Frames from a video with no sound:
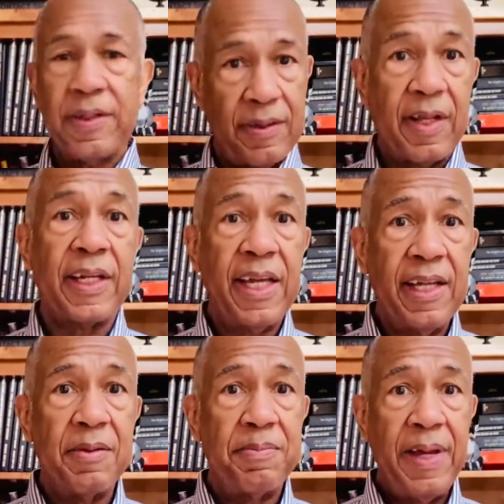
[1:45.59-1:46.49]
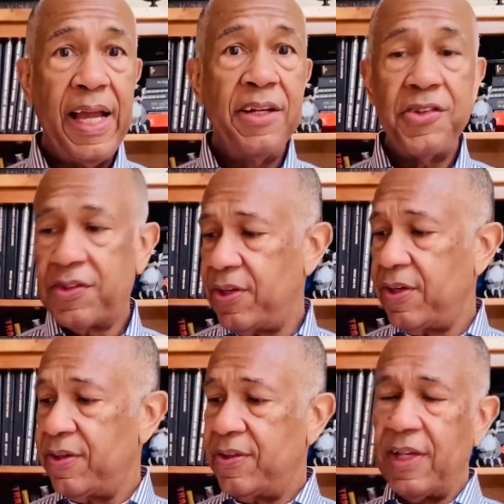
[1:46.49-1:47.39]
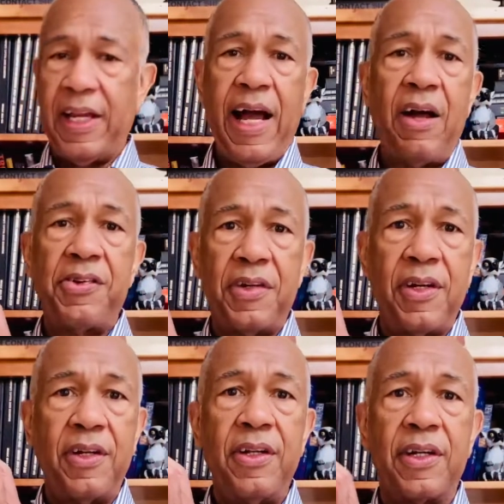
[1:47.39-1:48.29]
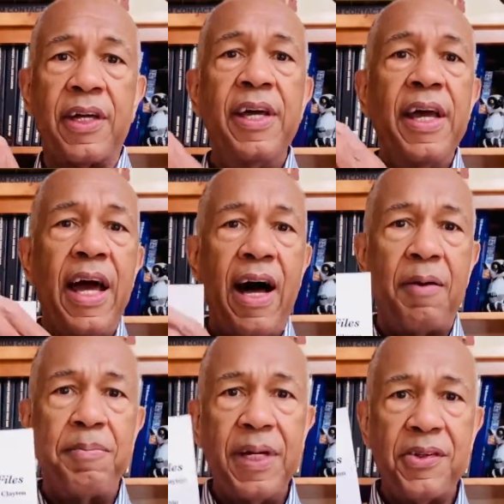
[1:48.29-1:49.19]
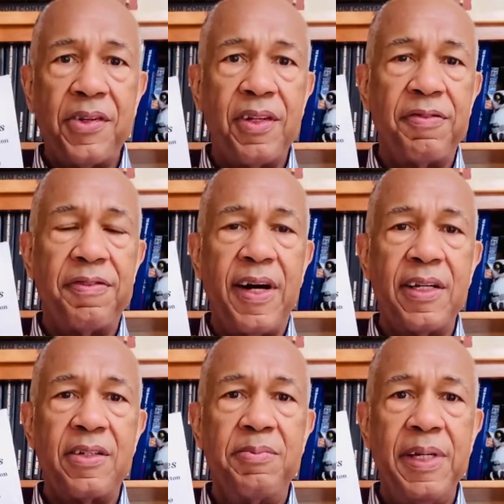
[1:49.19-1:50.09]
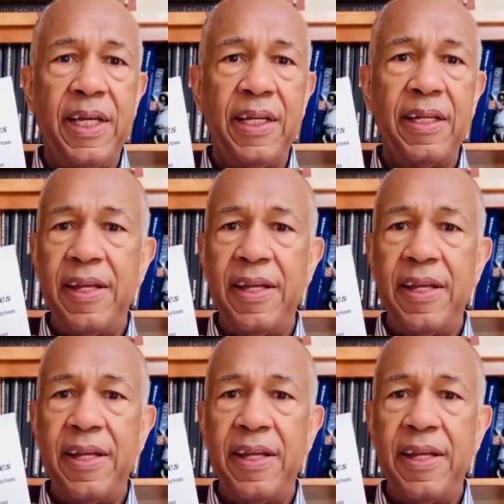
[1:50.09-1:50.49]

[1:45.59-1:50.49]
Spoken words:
Again, page turns, and how should it look? How big should the font be?